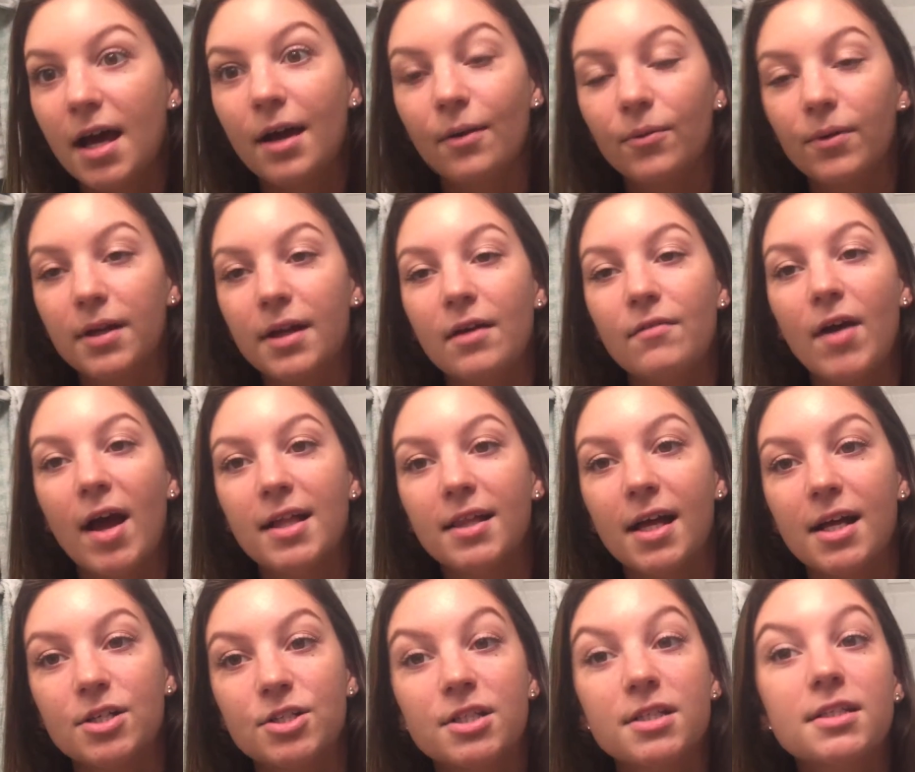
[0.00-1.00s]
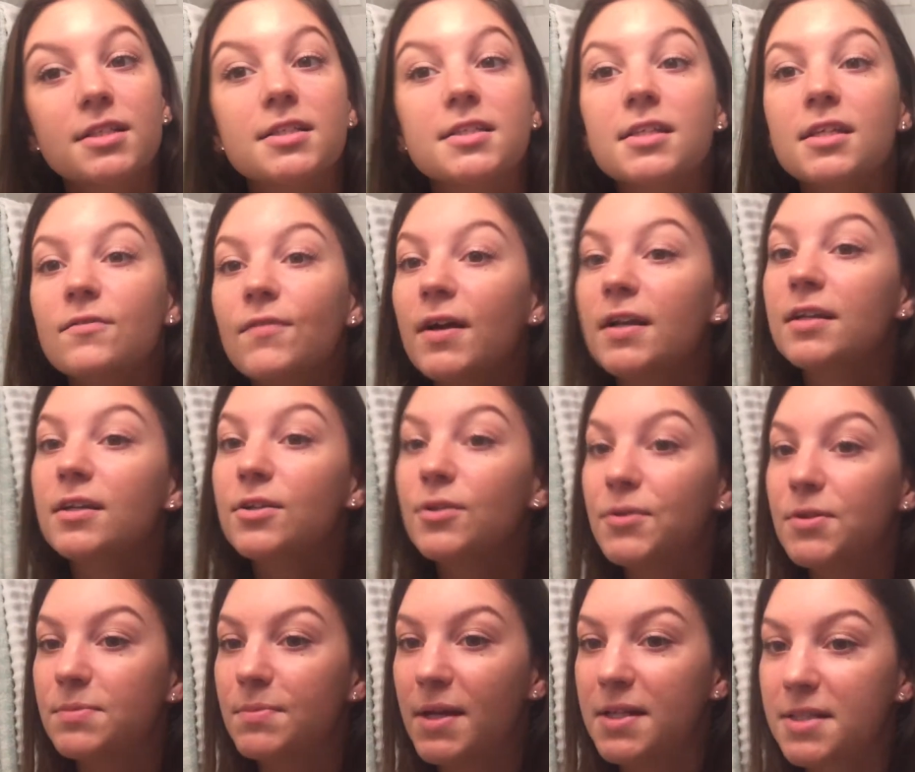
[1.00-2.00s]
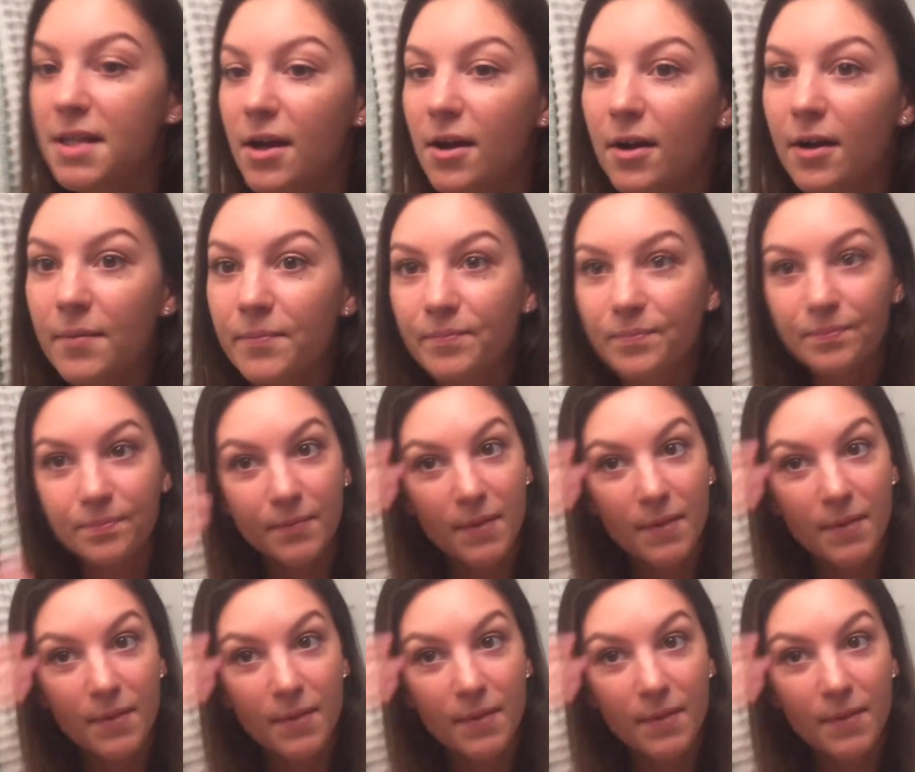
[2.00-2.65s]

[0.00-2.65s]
I wouldn't have eyelashes if I didn't use mascara.